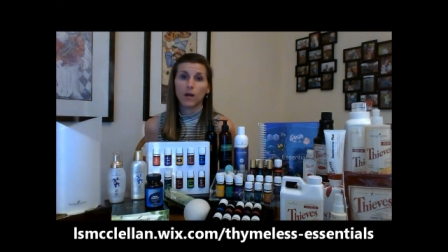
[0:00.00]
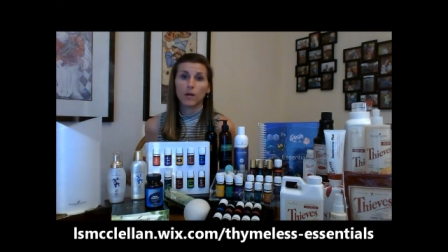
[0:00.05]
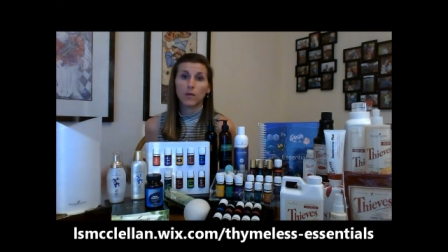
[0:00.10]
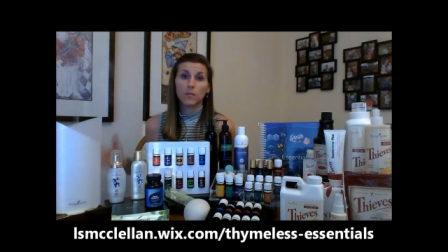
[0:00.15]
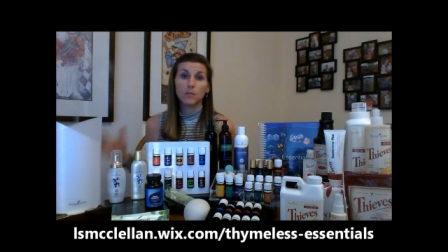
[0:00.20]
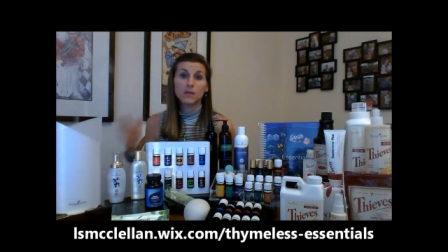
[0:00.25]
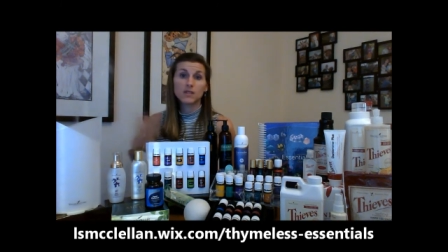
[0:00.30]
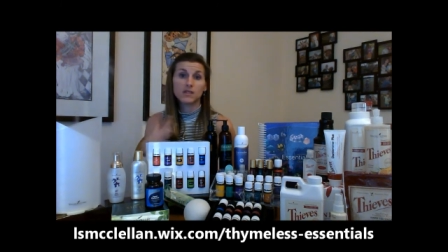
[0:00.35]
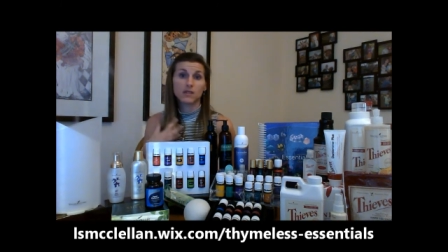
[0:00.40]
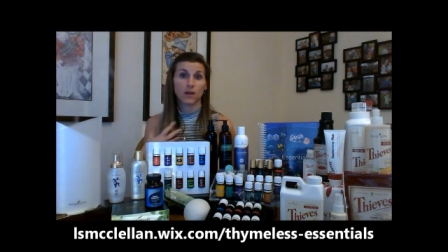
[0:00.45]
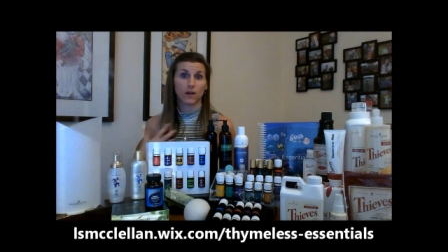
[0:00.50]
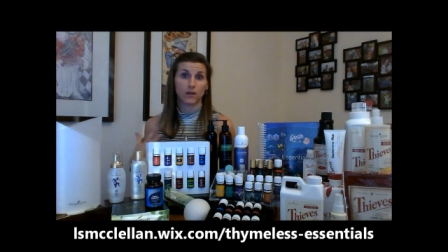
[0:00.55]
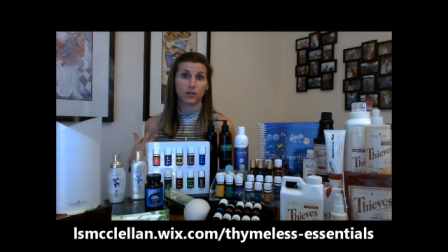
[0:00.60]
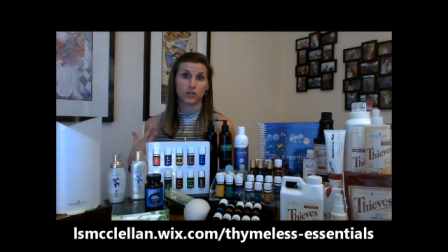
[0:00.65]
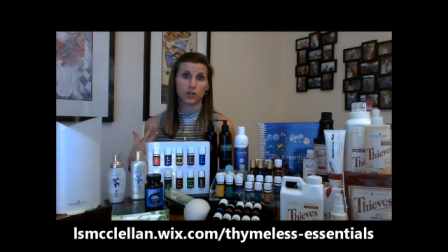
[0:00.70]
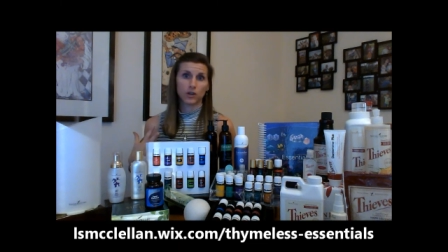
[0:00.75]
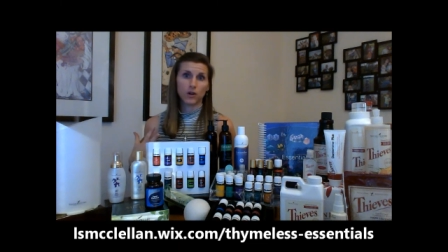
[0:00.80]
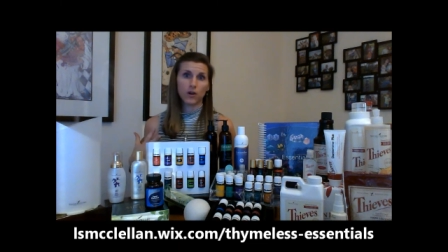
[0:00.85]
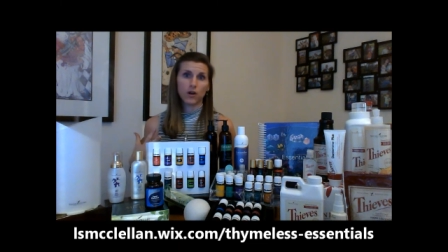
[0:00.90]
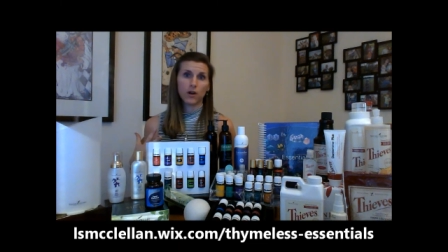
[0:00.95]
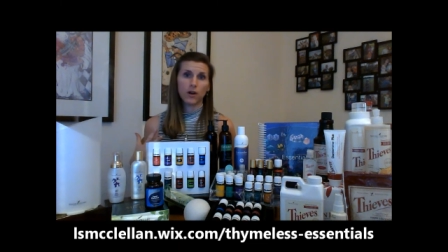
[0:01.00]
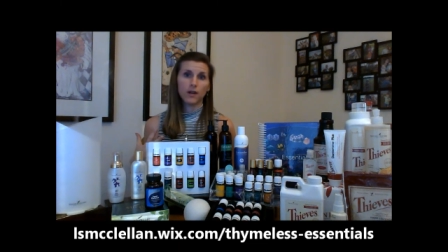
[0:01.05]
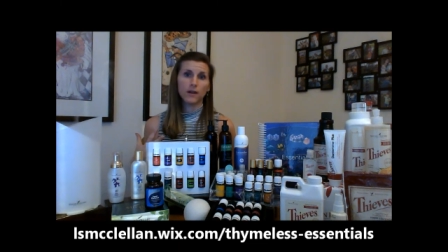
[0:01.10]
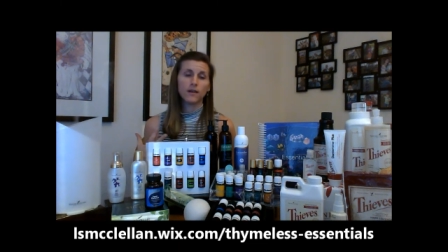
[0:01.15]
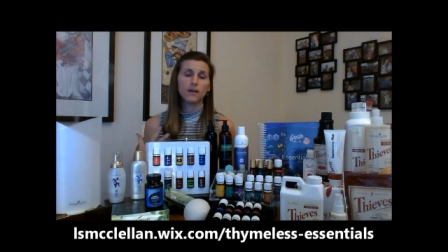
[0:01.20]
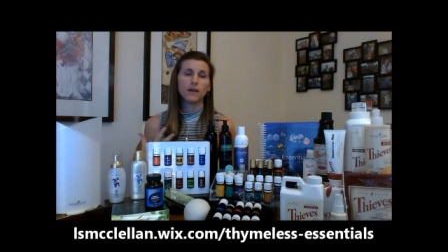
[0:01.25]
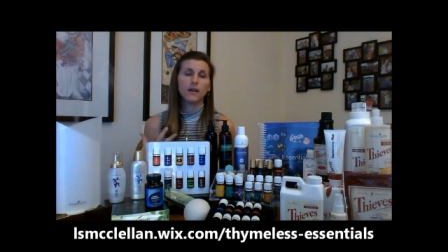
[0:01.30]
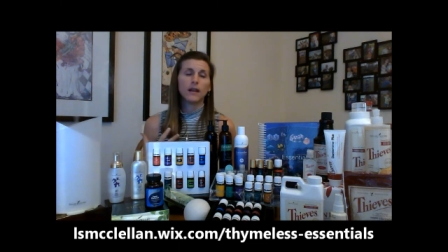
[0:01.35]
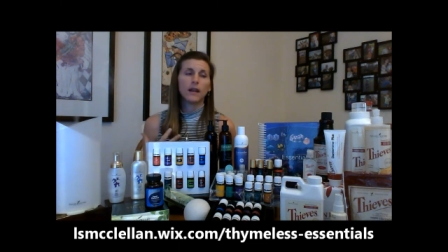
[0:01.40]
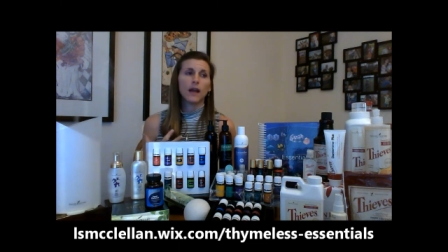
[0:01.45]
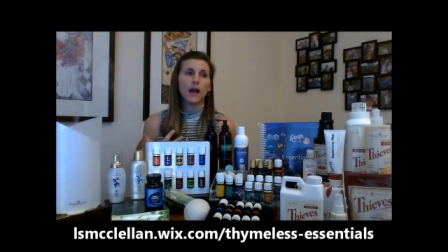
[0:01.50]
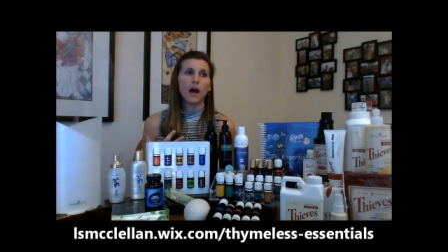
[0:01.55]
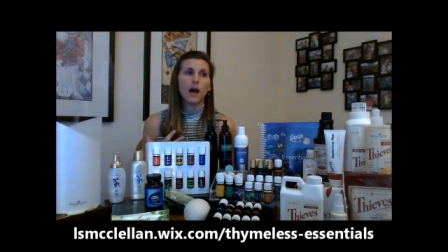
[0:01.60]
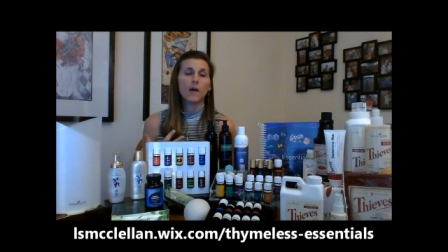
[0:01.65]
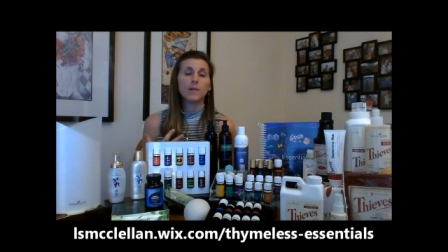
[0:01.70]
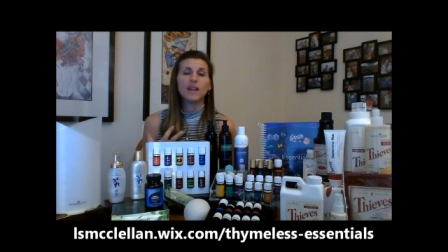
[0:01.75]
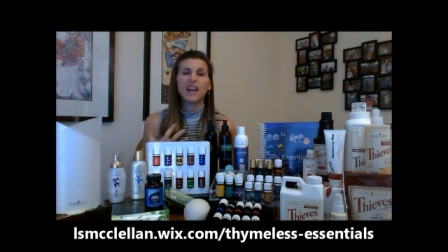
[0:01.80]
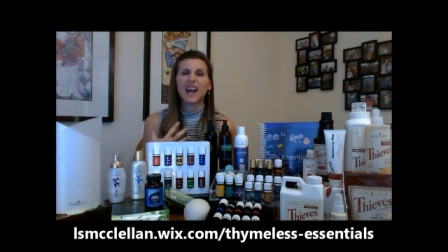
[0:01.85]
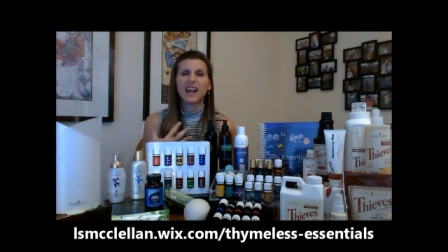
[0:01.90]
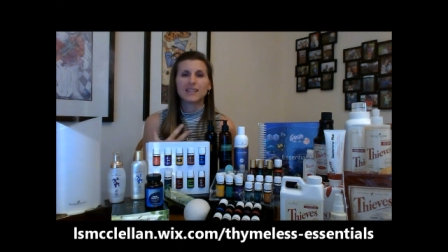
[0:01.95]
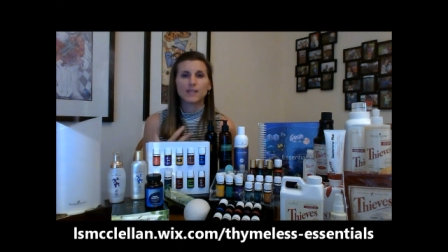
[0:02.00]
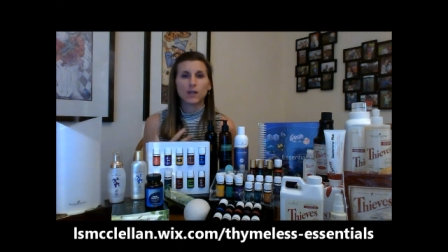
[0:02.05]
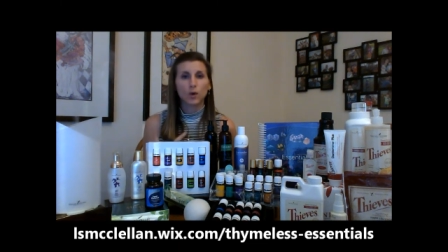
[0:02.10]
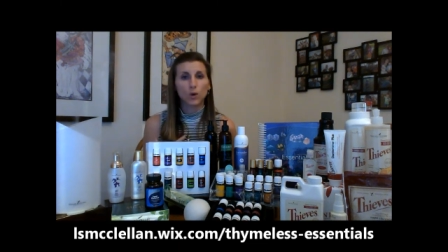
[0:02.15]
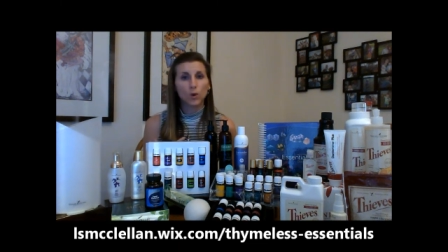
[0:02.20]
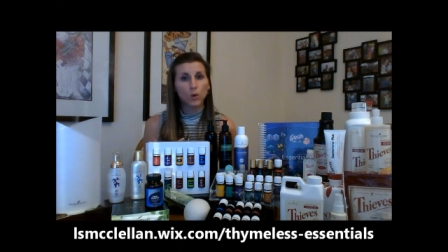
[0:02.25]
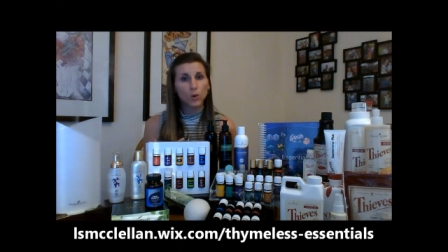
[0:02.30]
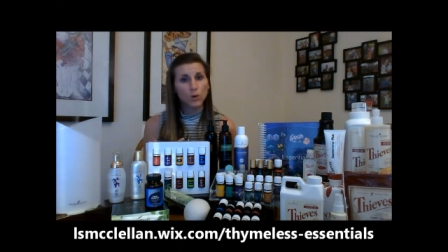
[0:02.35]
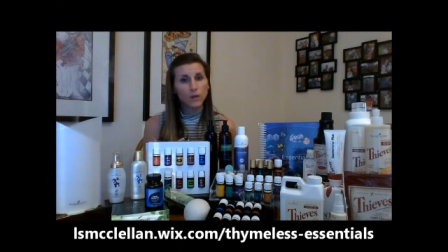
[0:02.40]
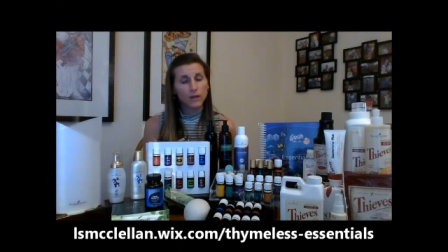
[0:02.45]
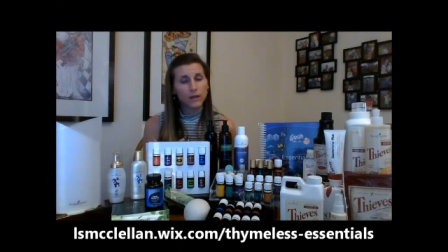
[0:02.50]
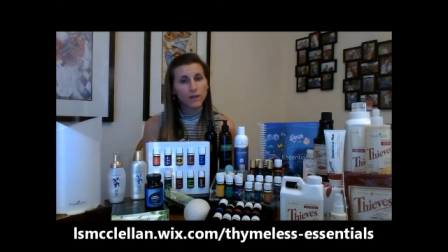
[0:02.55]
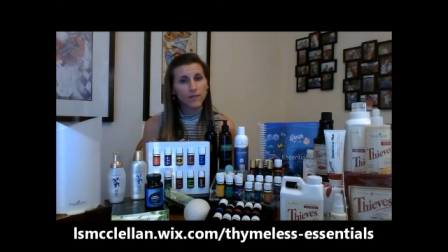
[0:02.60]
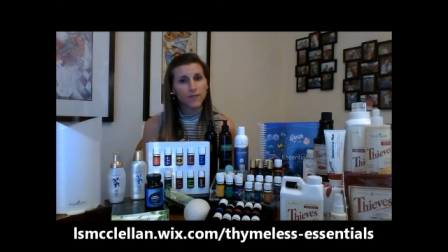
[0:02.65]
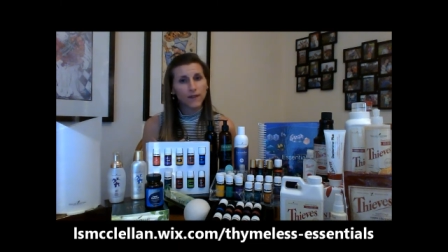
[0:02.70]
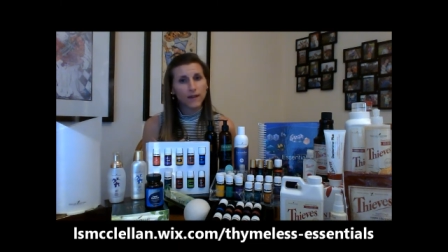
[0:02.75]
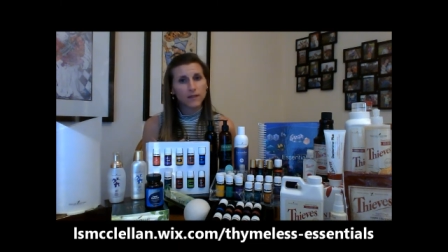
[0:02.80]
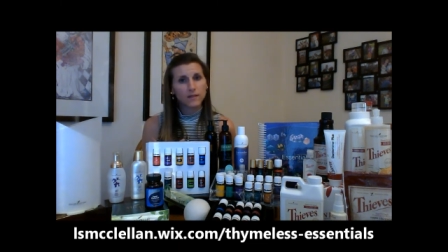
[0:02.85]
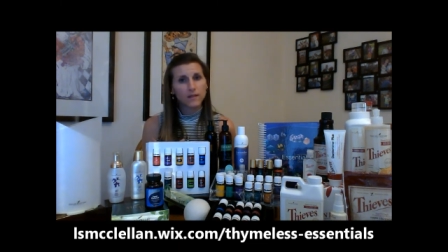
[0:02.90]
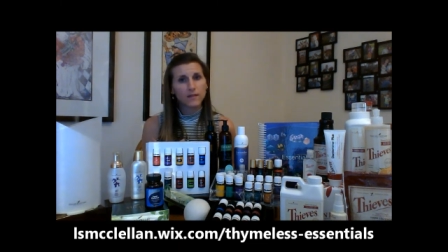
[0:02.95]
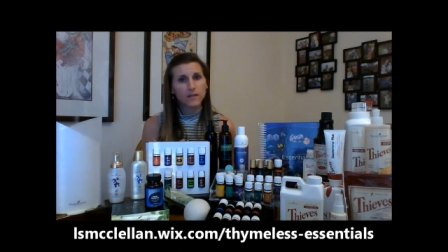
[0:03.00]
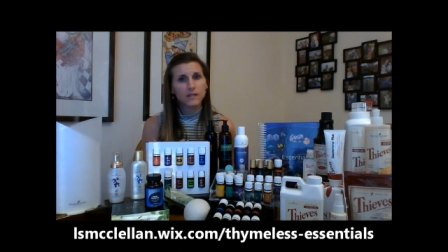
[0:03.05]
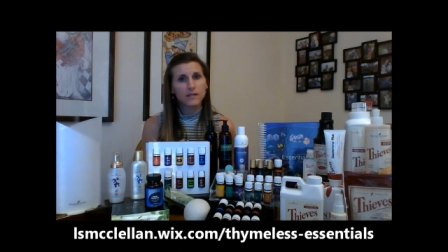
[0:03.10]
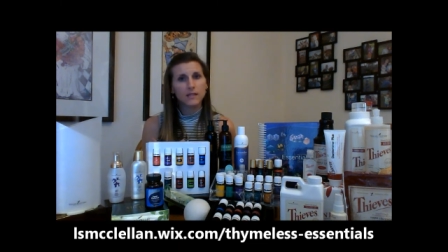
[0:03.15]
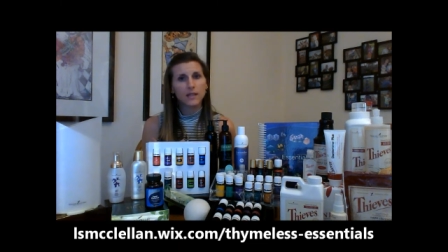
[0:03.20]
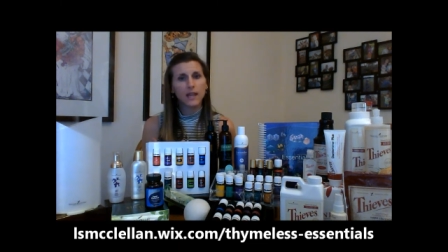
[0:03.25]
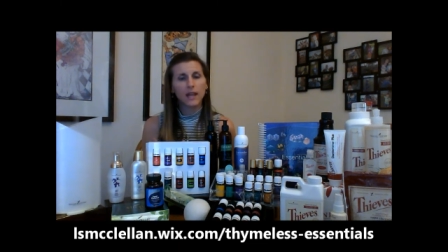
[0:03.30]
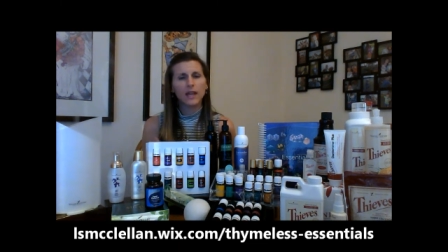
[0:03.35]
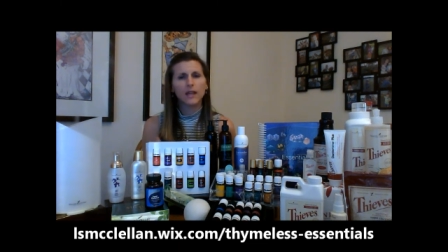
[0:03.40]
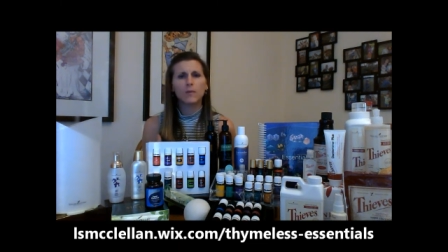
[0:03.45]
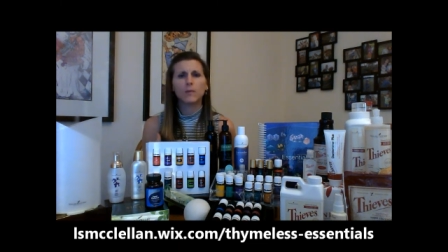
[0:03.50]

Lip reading: massage it on. It has a cooling effect on the skin.